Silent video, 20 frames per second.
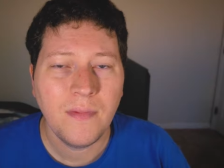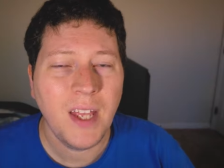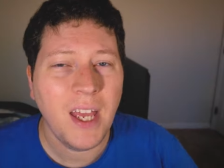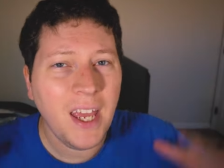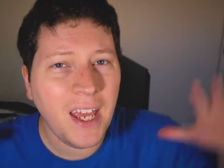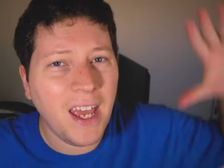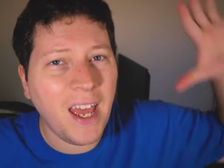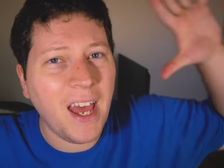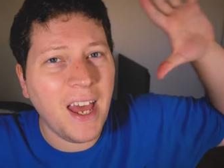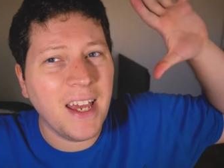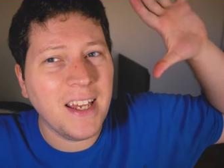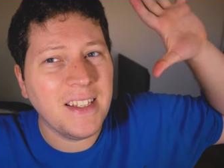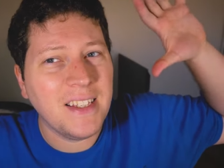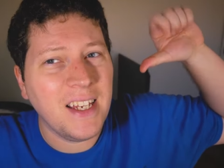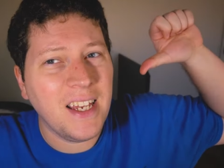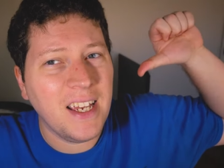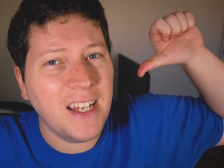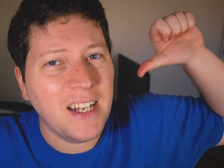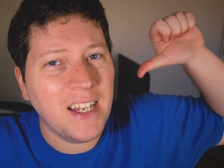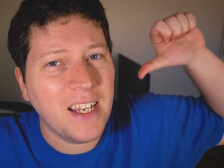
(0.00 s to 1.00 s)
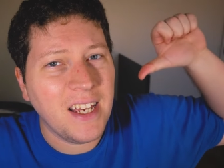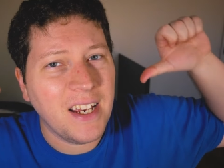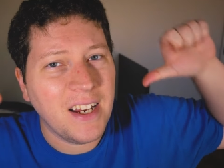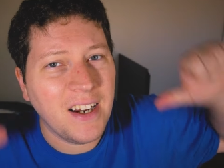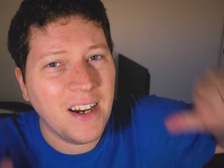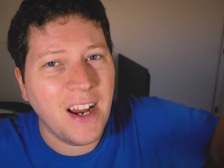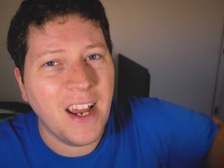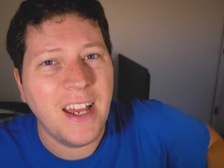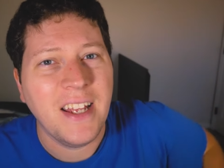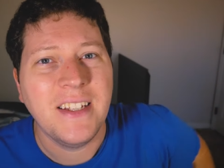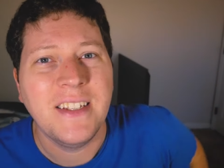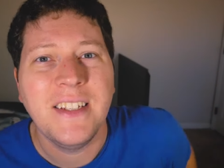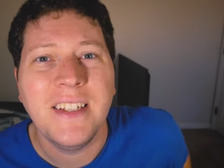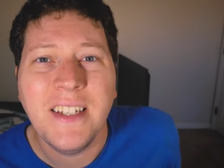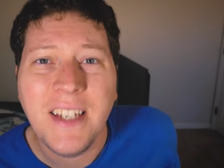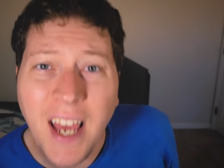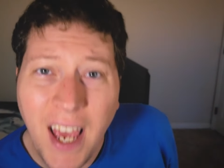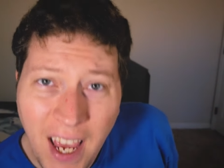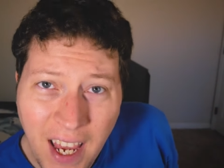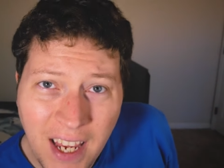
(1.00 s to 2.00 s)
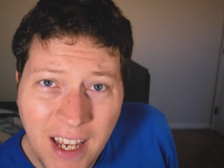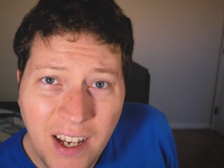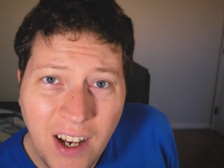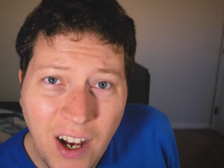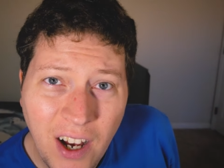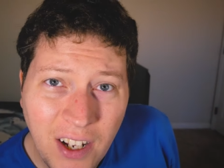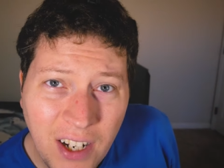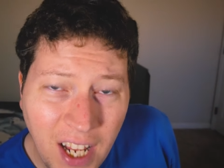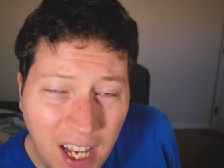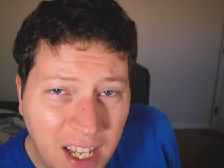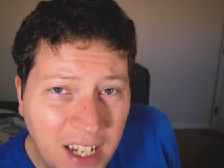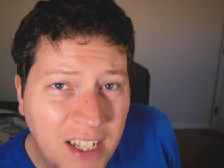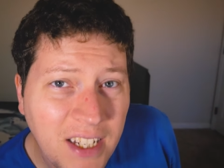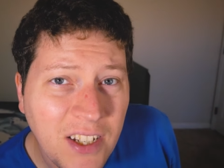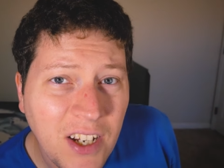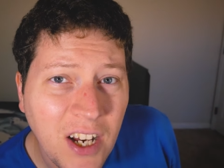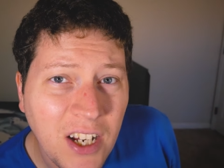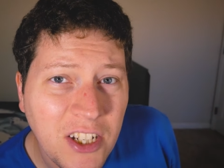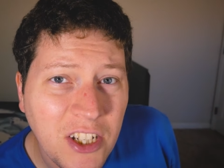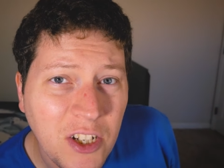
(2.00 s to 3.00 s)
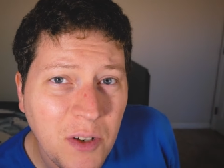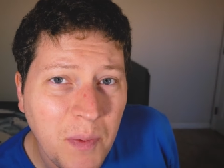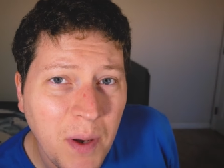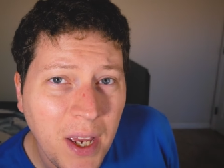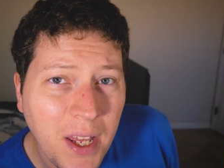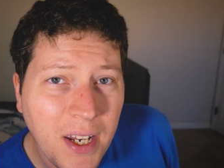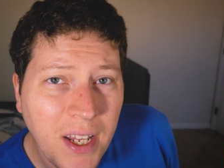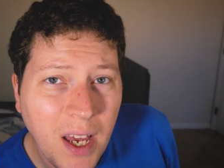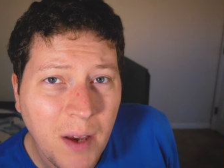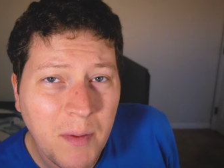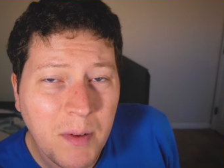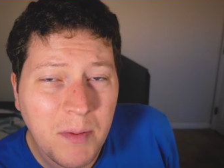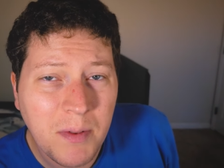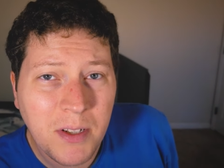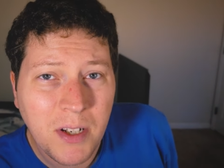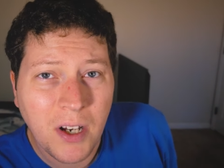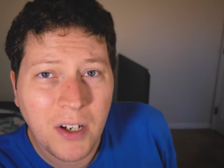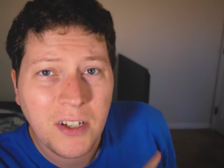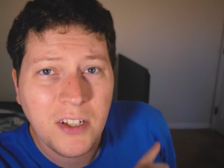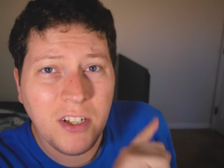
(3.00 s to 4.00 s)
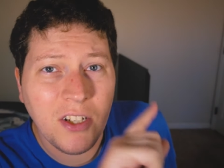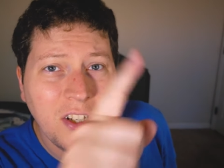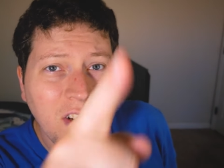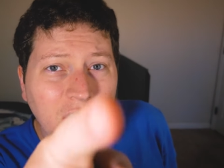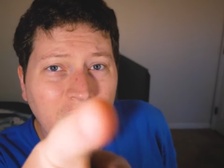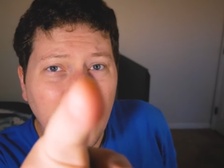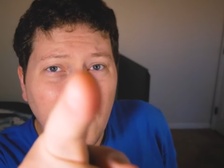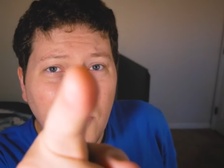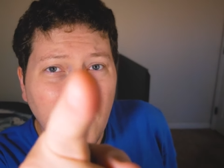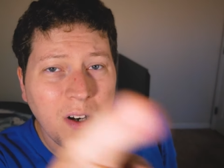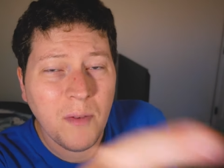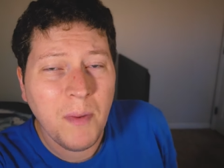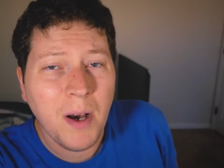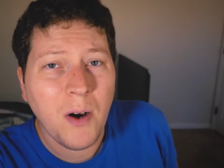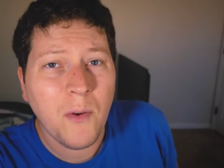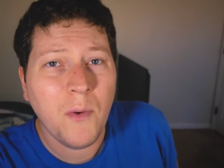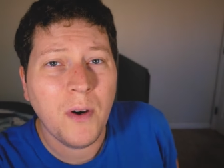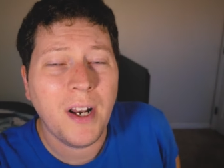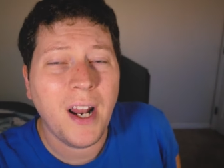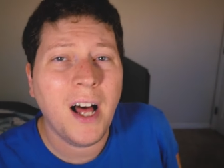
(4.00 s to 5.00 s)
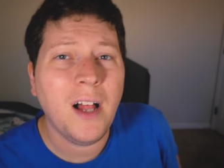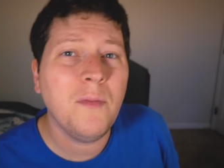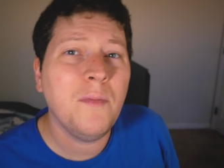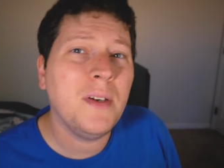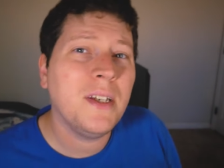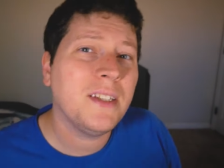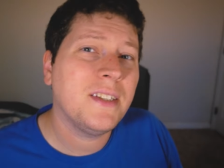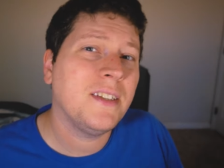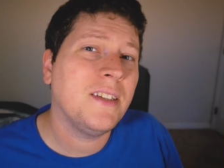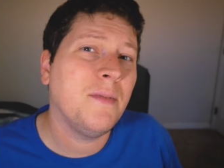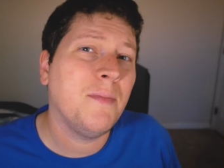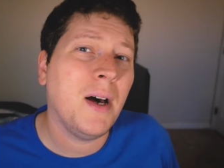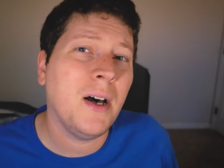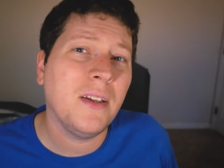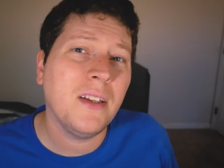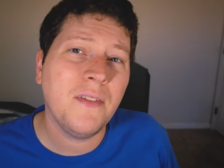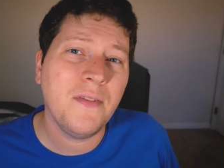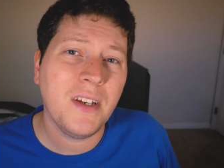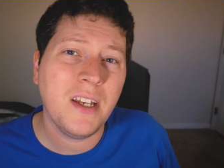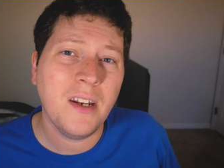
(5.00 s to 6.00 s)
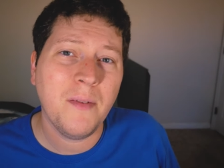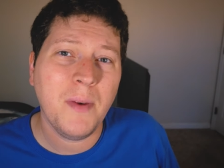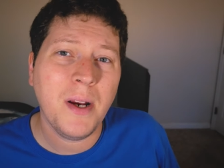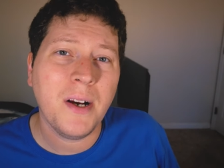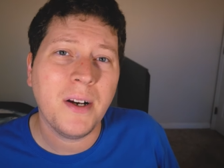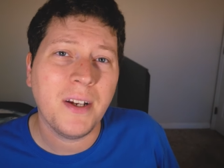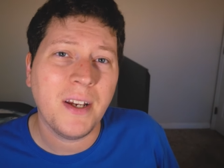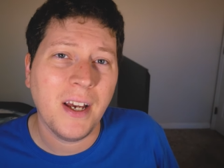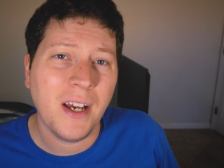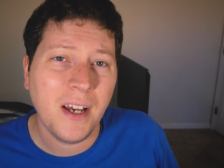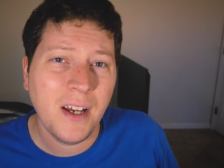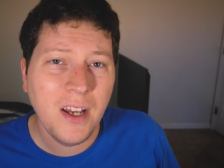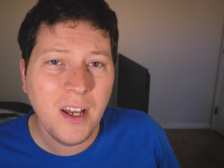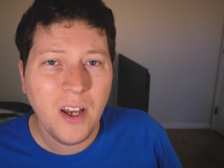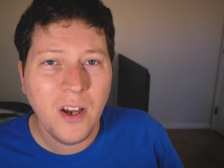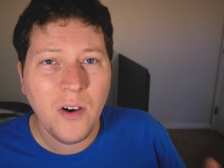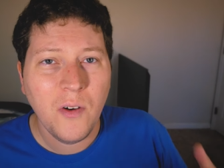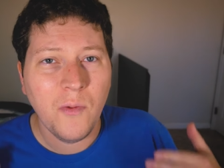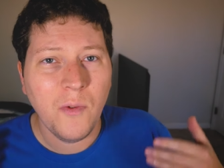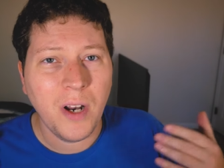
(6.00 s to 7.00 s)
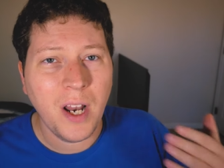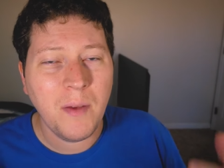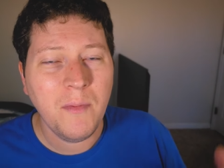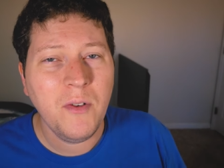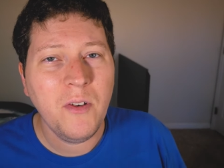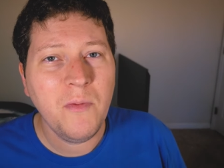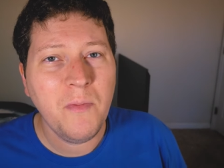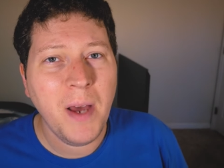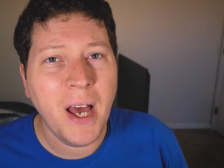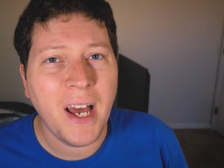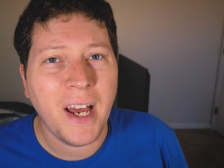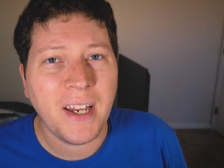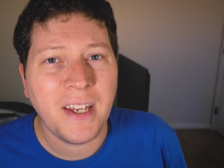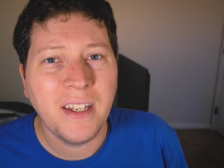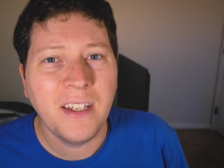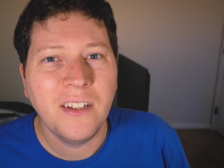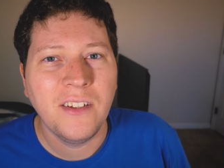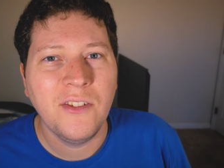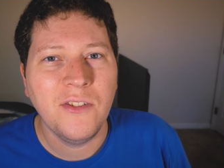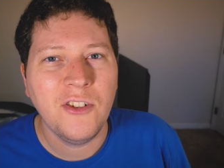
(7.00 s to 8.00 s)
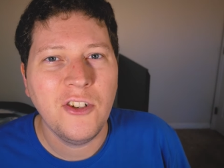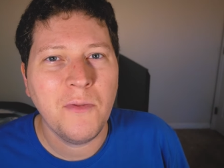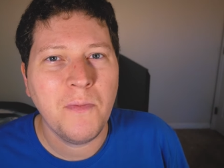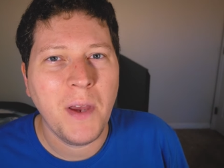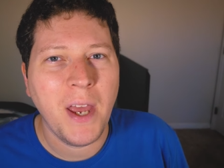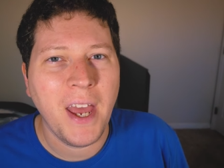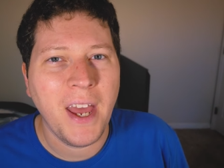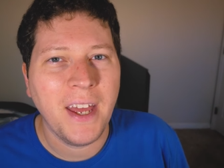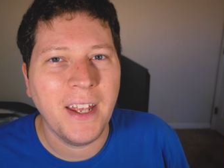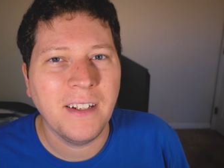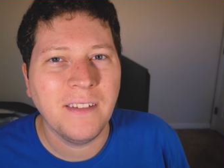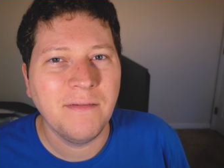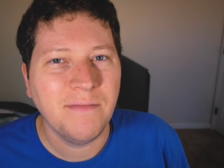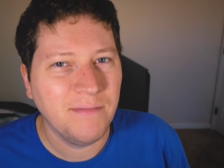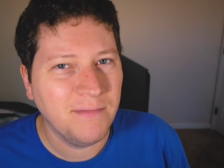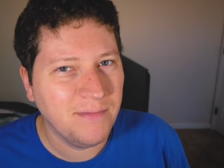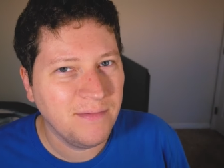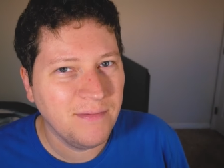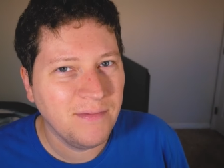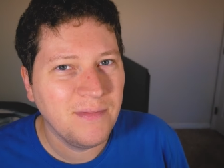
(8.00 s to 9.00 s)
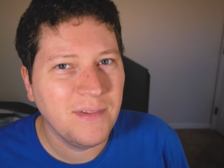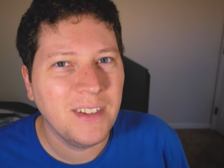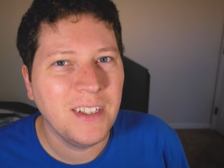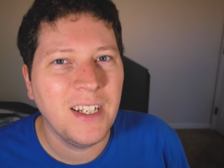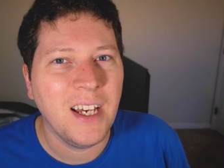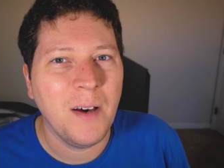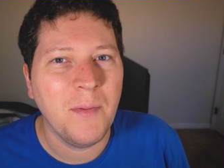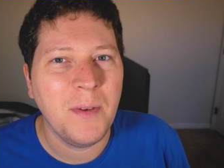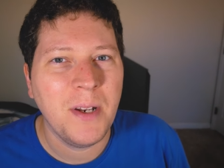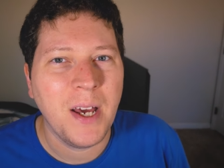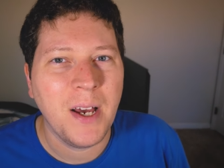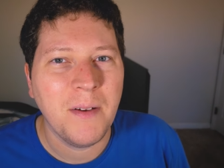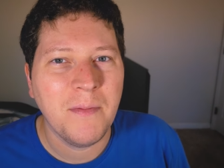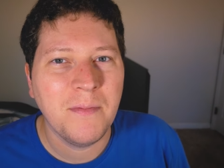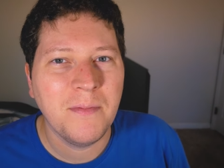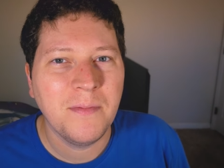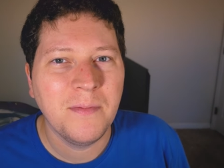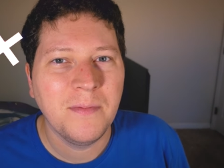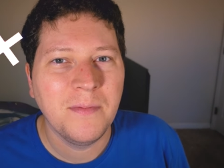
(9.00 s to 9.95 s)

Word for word: Hey guys, Andy here, and today on Andy Talks Japandy, I'm going to be talking to you about what I'll miss about living in America when I move back to Japan. Coming up.